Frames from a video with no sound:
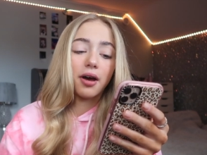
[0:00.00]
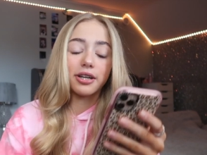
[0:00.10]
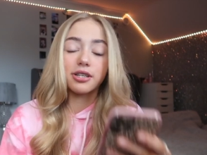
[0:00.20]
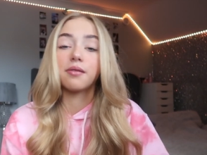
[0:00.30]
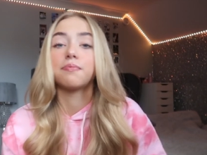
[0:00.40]

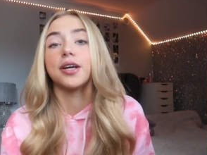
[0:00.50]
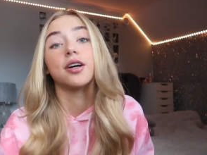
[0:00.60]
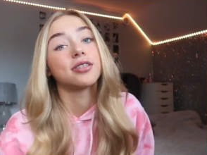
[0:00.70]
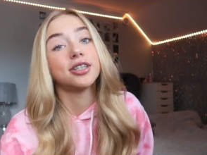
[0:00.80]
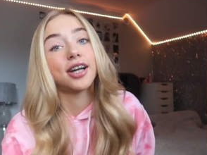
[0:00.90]
and a P
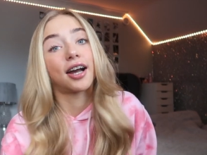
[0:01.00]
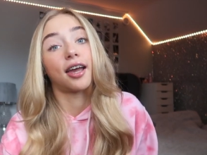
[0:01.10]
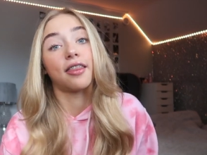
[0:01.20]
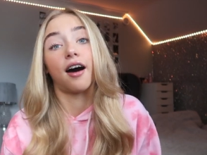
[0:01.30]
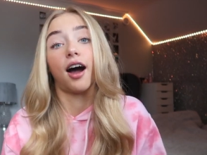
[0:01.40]
L T
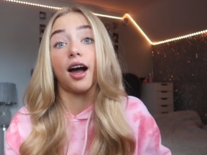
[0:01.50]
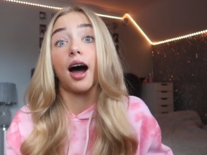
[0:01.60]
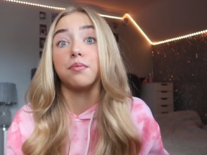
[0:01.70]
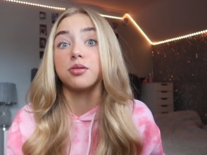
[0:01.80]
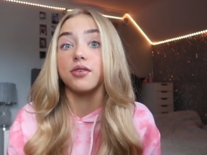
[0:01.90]
jacket that I
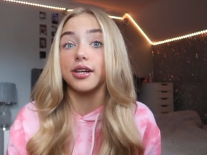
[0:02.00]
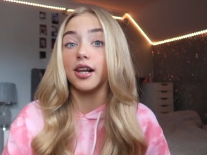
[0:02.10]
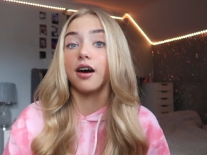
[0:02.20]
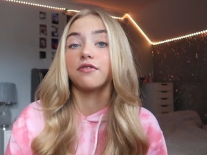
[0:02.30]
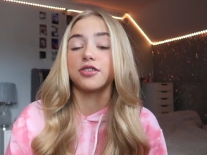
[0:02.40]
absolutely
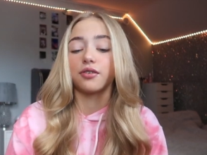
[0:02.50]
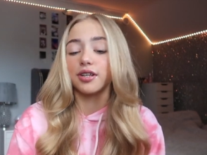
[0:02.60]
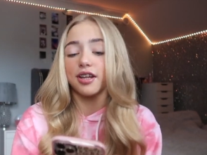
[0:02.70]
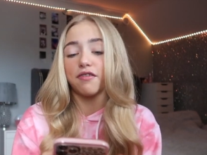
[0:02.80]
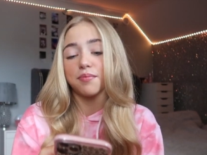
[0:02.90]
love. So
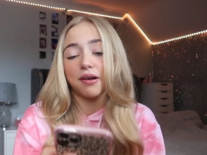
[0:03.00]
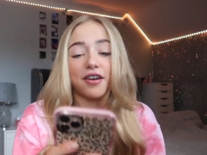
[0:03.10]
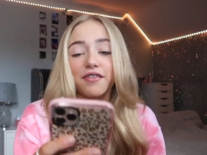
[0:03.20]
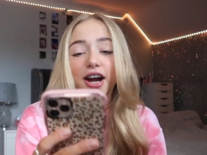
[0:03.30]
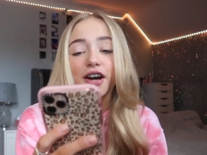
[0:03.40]
that's definitely my
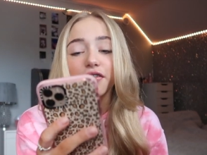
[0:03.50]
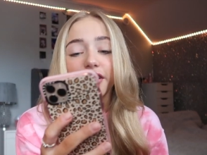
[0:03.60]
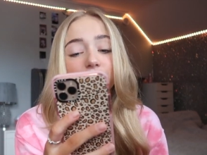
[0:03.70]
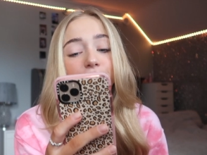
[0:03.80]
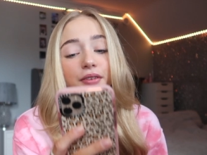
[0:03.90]
favourite
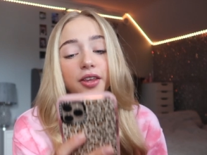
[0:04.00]
outfit.